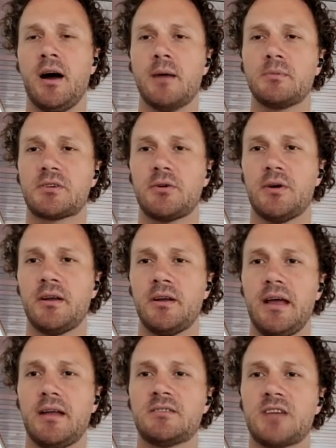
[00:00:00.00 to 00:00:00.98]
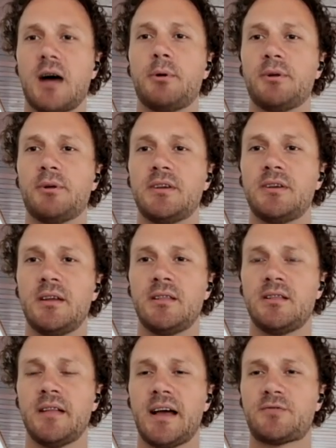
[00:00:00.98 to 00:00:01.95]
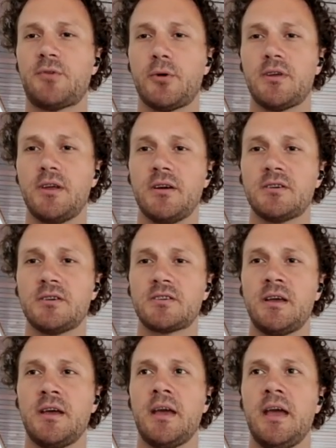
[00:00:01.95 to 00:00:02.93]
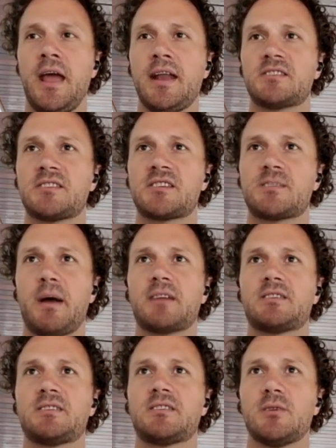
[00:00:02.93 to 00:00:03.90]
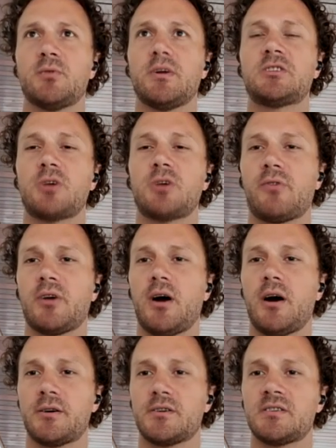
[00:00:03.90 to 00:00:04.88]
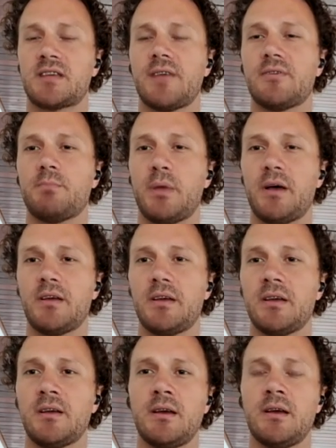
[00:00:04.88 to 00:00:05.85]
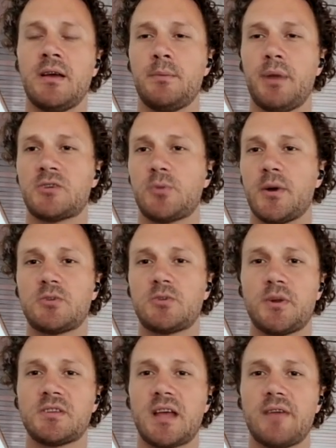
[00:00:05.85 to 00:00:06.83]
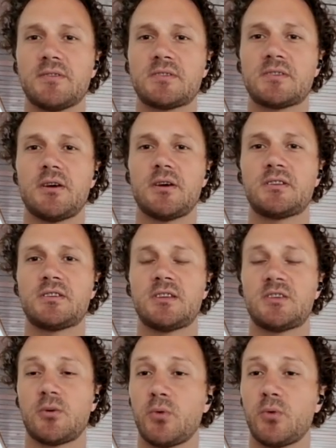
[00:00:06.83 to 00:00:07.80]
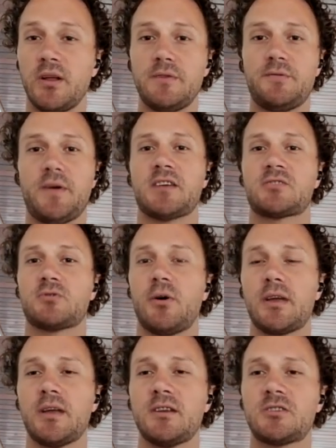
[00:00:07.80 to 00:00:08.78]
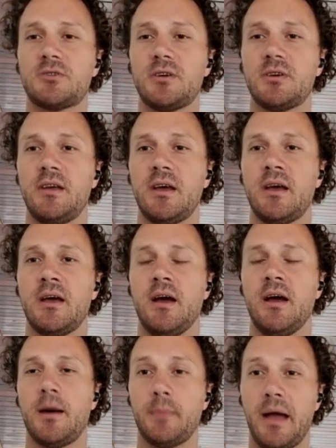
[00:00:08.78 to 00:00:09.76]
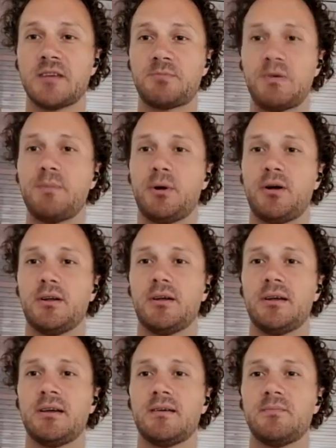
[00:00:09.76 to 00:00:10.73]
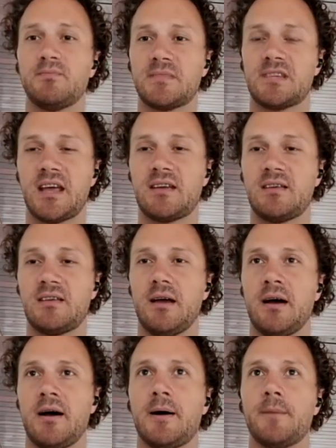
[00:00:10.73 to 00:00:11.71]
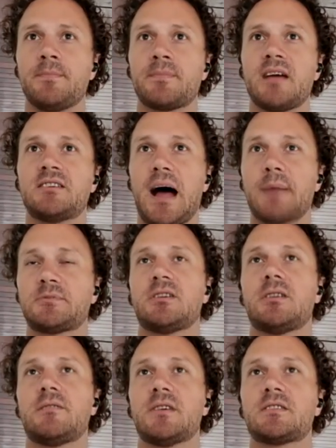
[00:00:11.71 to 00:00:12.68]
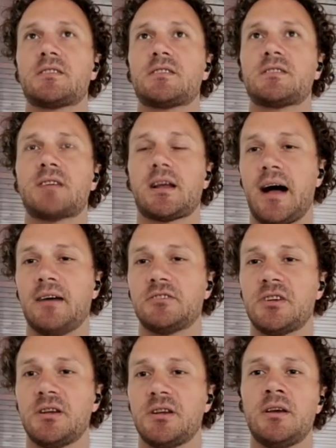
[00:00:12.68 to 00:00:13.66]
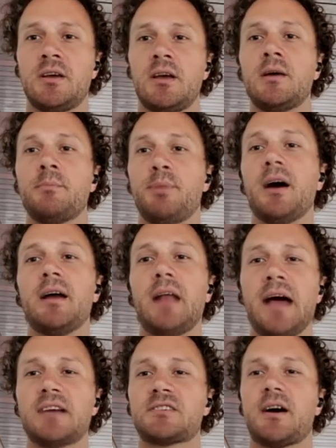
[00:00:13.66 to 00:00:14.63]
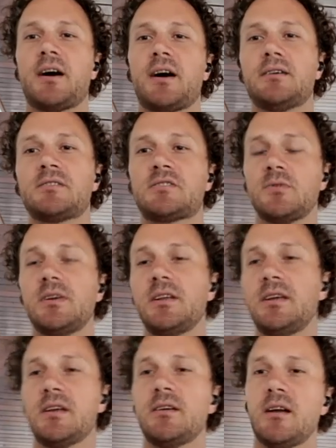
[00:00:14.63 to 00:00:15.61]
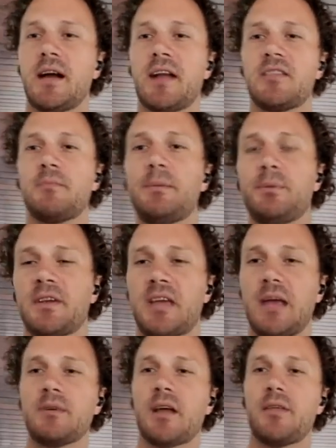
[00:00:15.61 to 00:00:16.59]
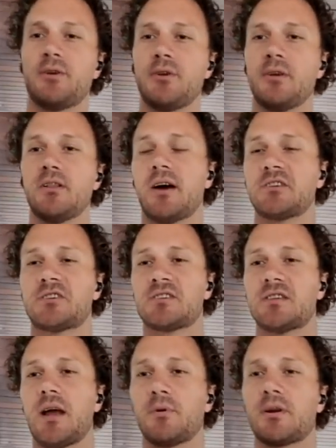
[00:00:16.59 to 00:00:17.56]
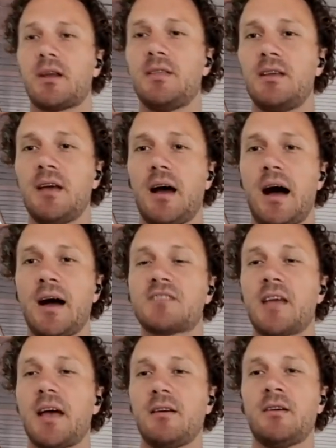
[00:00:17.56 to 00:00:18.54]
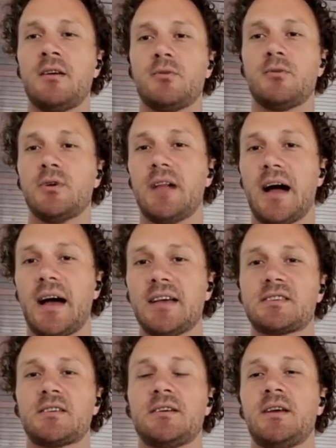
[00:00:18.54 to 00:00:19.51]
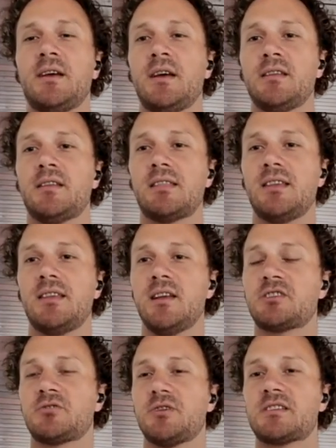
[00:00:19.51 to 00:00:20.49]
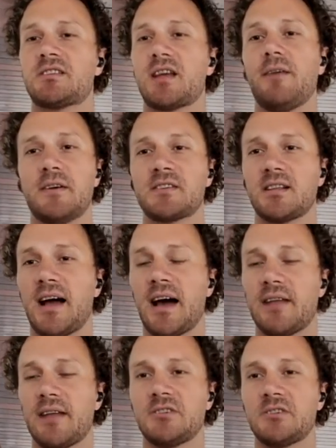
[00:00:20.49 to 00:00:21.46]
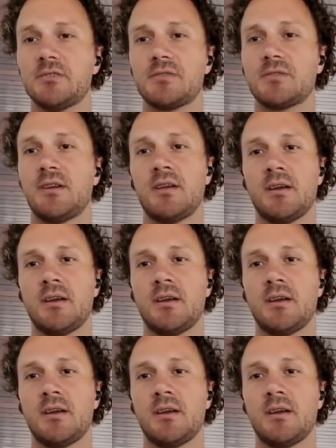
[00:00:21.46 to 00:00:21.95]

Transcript: So it doubled in the last 4 years. And it's expected to reach over 107 billion by 2027. So it's a really fast growing industry as people take adoption of this technology. But as Srini and a lot of the people that came together to launch this network in the onset realized that the industry itself has a lot of issues.